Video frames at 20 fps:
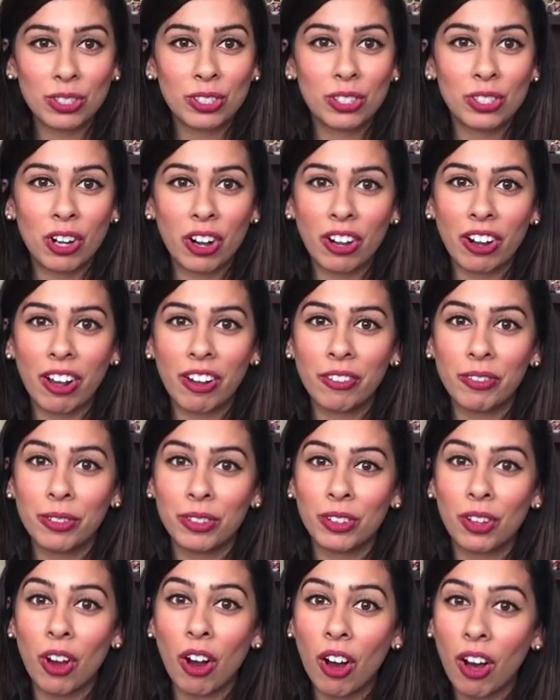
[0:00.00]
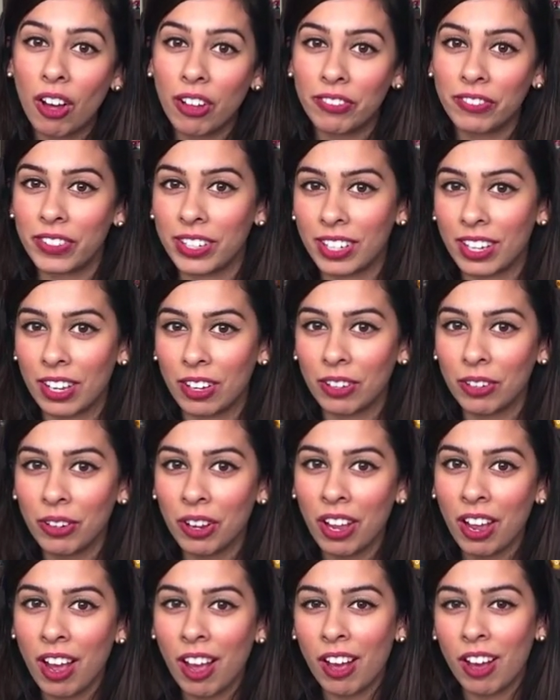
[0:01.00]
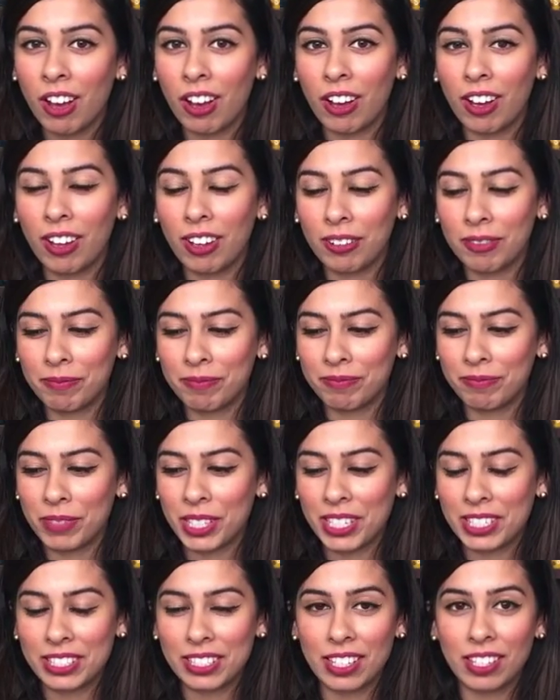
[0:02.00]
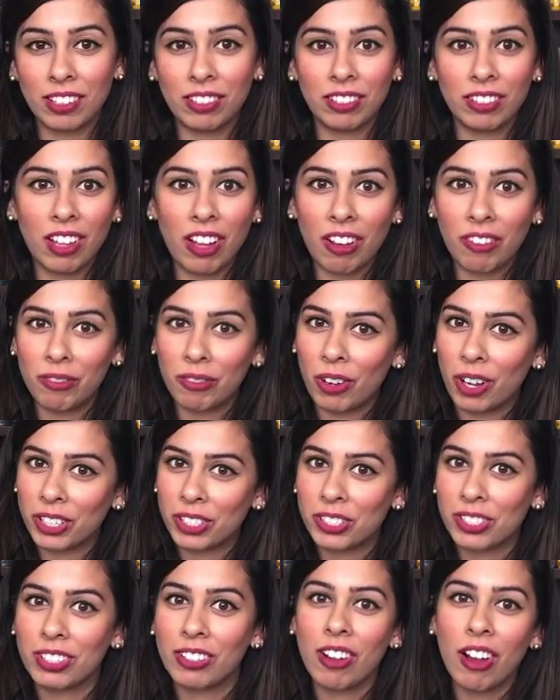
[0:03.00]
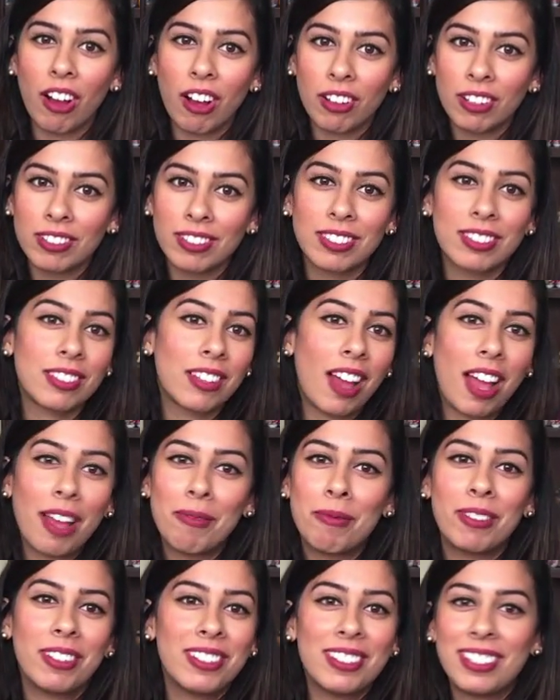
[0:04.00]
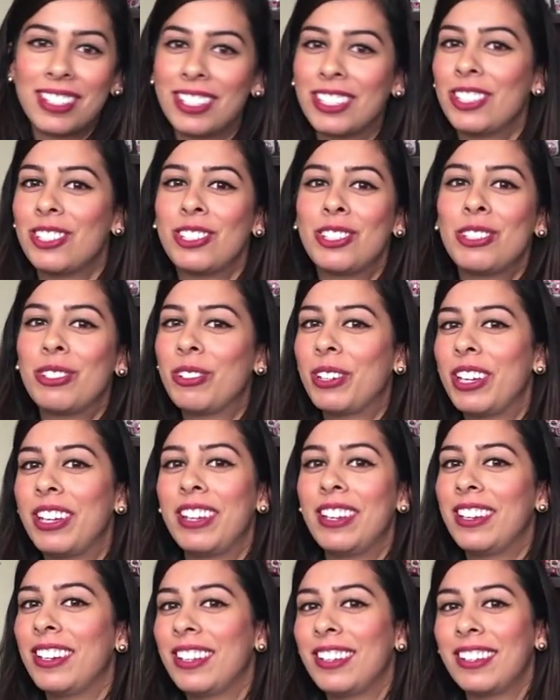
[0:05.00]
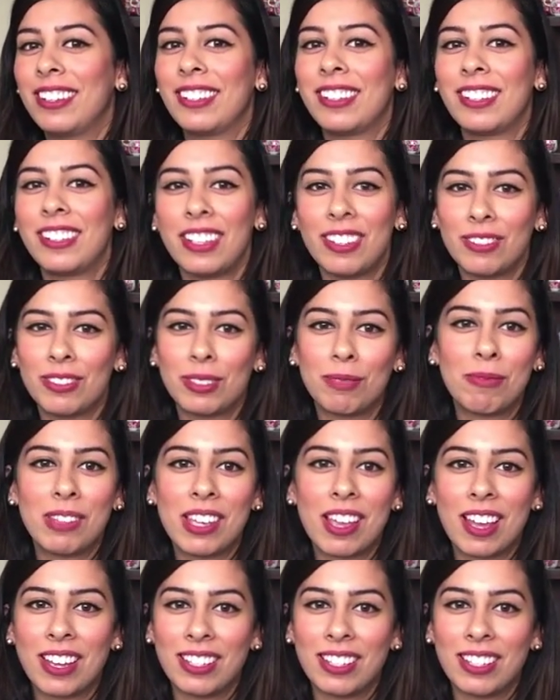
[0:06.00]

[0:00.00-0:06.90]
To start off with a haul video. Because I love watching hauls. I'm addicted to it, and it gives me